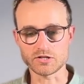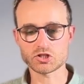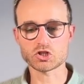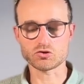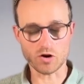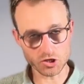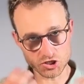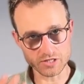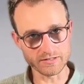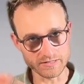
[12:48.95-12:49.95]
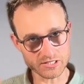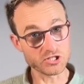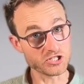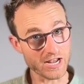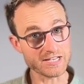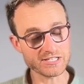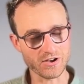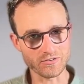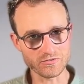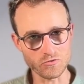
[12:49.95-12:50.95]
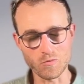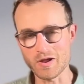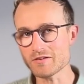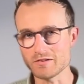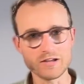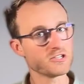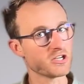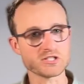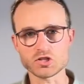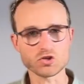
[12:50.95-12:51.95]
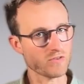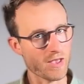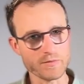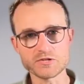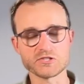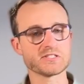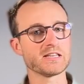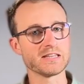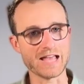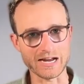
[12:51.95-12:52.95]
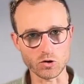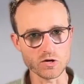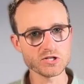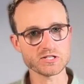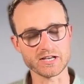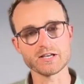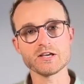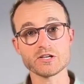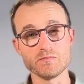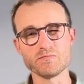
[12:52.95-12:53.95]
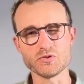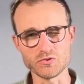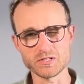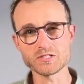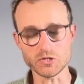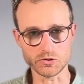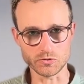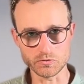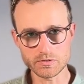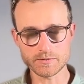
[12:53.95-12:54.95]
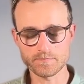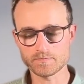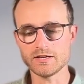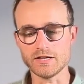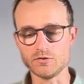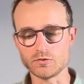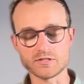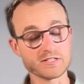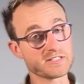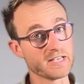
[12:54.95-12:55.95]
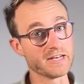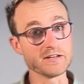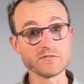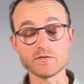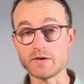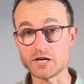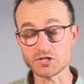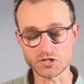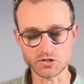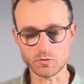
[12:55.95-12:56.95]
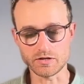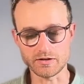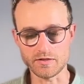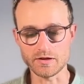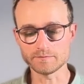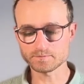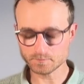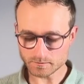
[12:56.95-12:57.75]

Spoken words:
Structured in this JSON format, right? Just a grammar, just a language that computers use in order to send information to one another.